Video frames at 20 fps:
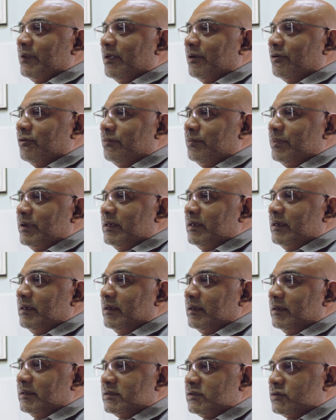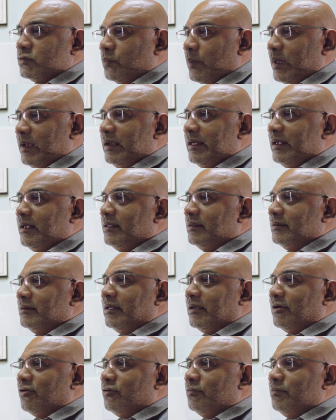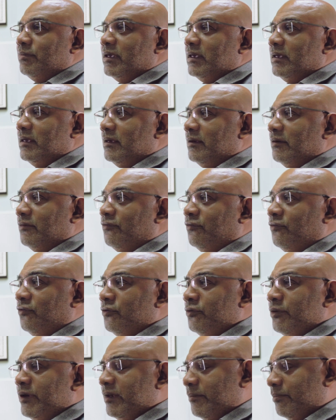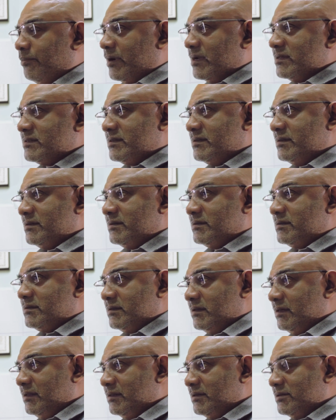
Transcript: It could be swelling, there could be fluid presence in the